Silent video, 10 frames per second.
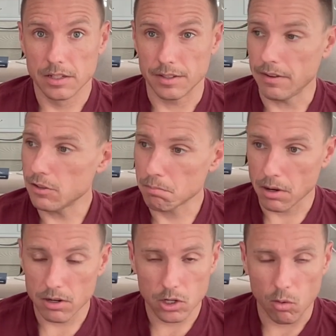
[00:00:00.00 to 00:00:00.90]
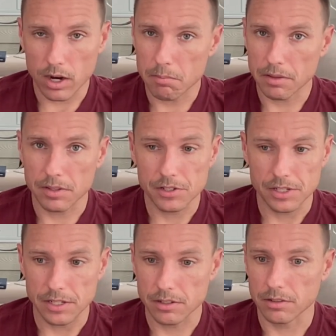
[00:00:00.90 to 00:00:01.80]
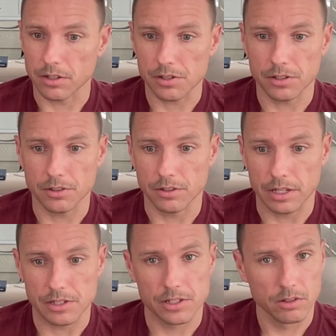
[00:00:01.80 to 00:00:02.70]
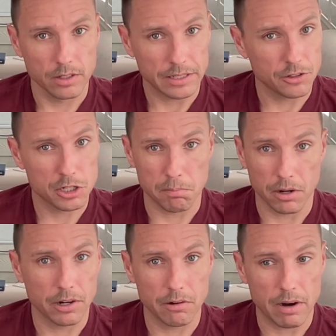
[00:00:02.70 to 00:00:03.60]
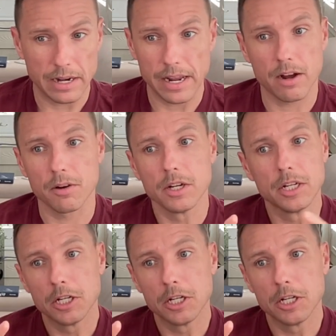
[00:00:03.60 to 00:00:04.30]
They've sputtered quite a bit this season. They still look like they're sputtering right now,